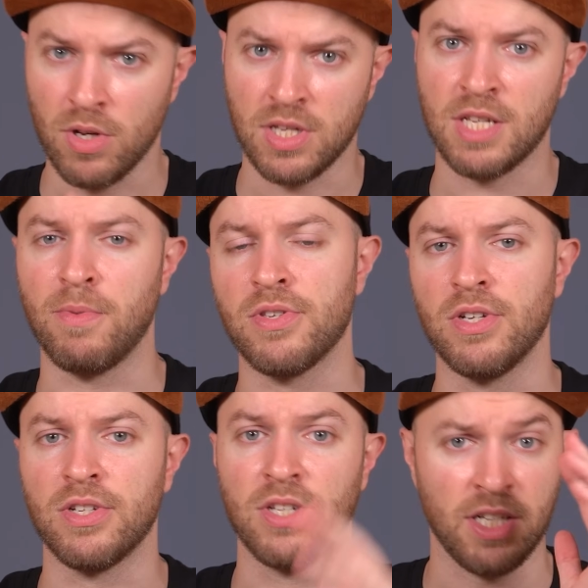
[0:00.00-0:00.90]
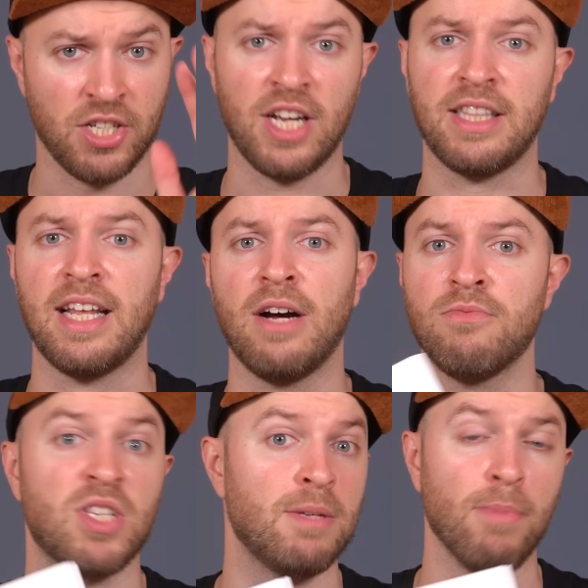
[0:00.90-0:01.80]
wasn't sponsored, so you can check that
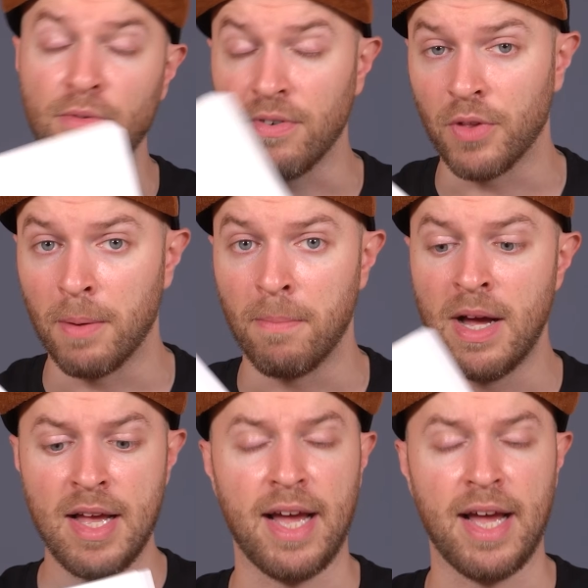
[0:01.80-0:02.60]
out, see both of them,